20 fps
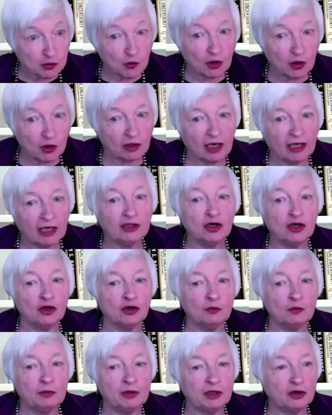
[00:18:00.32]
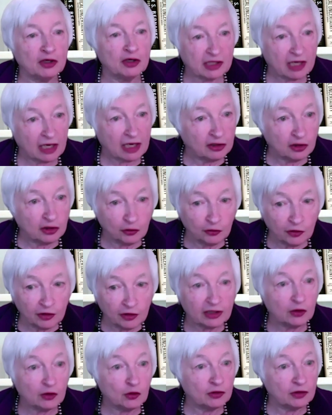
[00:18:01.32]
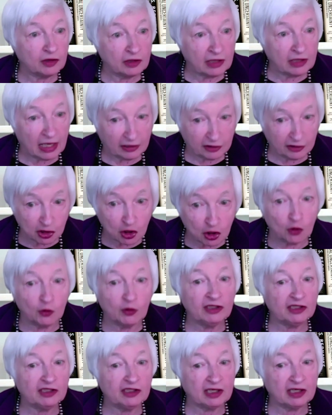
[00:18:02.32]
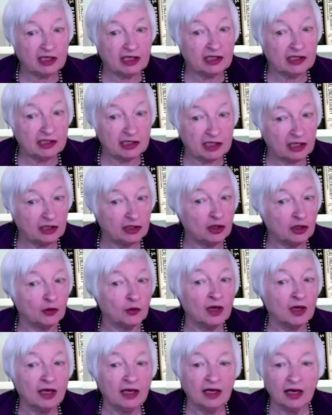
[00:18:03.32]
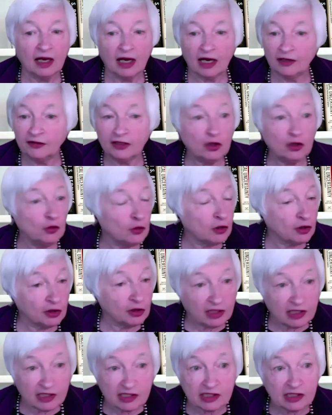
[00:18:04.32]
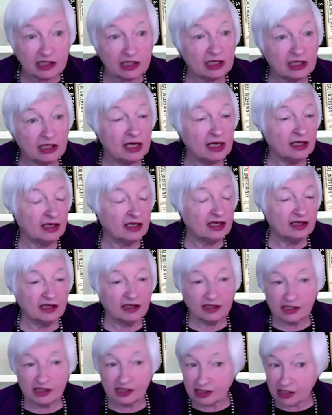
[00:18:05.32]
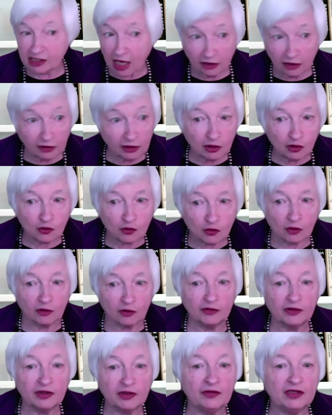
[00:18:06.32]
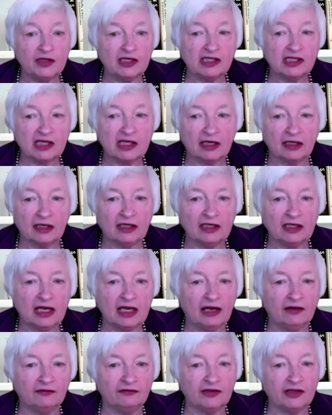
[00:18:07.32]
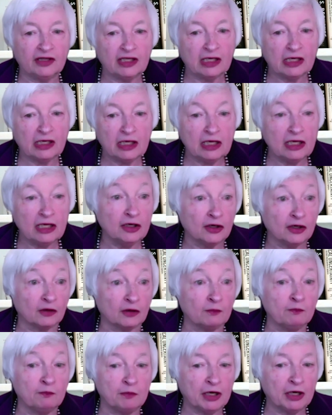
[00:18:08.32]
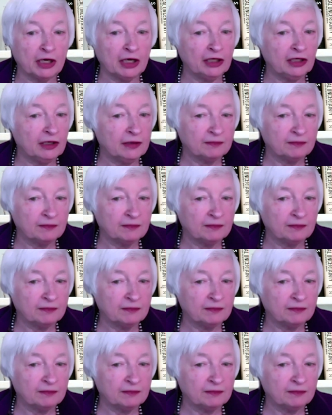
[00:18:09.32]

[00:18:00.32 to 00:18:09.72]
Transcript: where I go because I don't think that's going to continue. I think we're going to see solid growth in the second half of the year, but